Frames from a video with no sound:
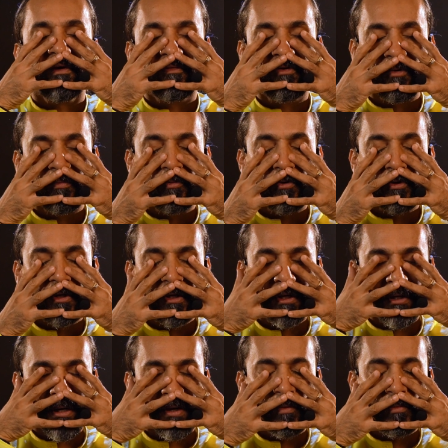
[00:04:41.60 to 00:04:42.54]
If you put it
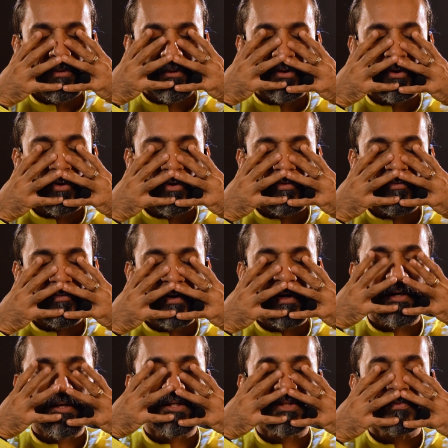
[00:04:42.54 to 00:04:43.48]
down, your
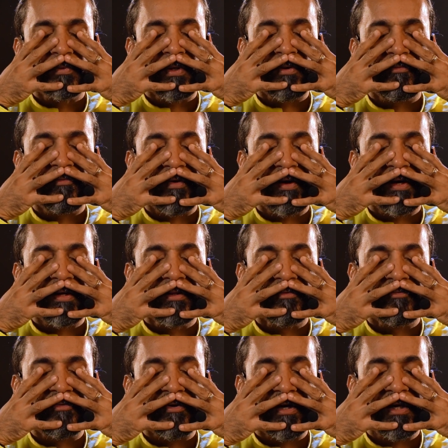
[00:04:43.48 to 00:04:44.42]
fingers will weigh the
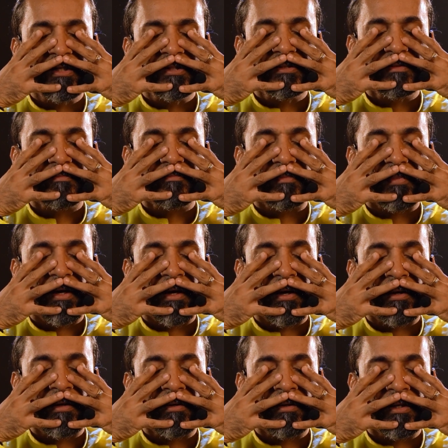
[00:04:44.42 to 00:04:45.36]
face
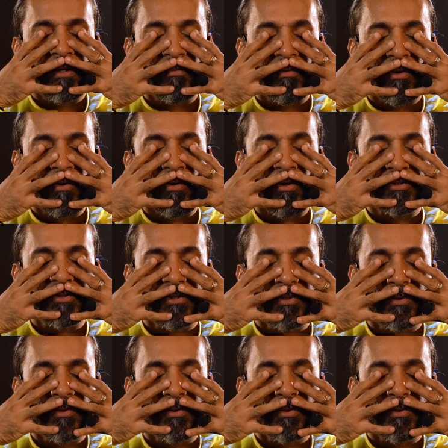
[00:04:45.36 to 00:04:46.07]
and it will cause